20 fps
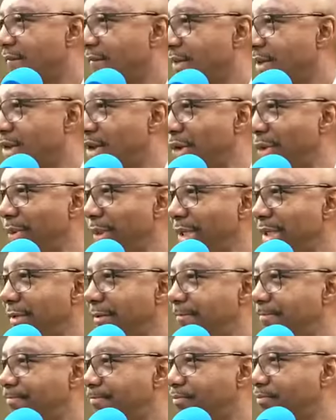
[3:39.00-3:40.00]
Do we?
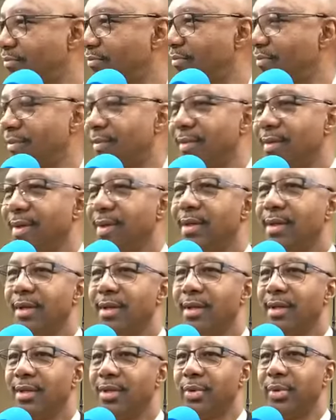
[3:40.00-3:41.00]
No.
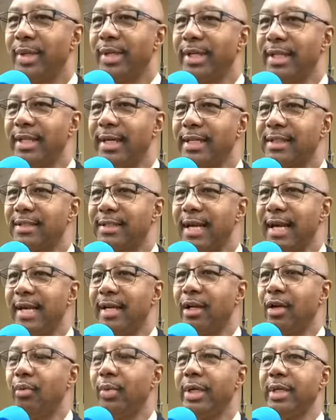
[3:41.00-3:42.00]
Do we get excited?
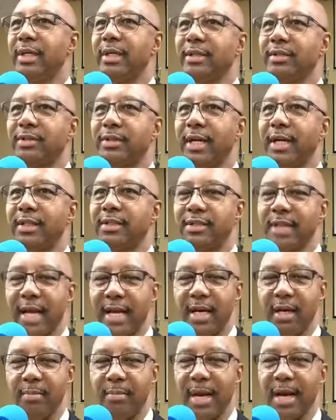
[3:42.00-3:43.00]
Or we get
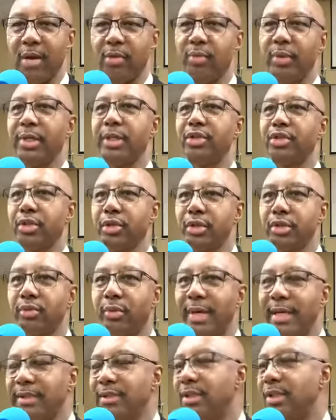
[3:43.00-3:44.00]
excited about when the church
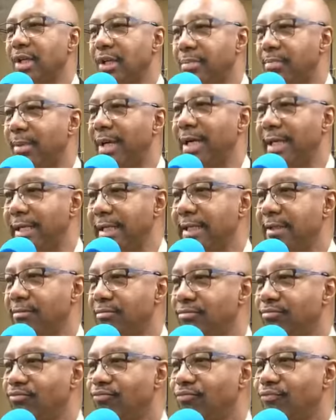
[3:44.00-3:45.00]
raises enough money?
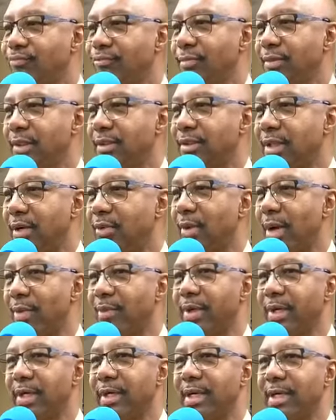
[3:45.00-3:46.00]
Is that why
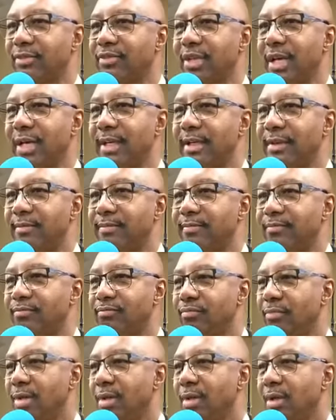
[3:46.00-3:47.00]
we get excited?
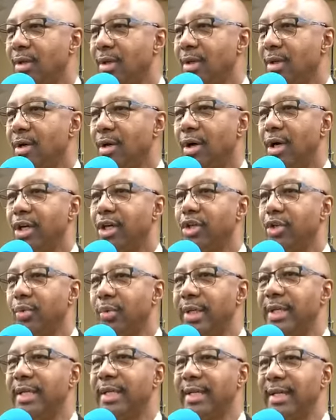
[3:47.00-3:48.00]
Or do
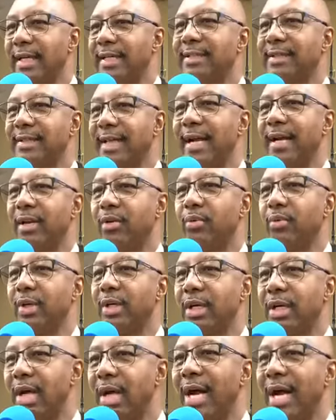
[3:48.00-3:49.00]
we get excited when the
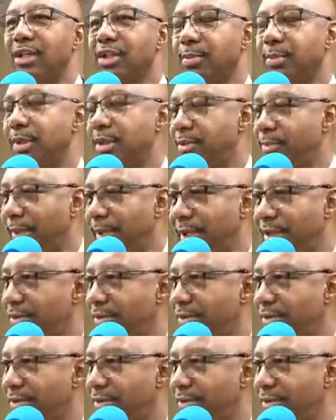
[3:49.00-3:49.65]
gospel is being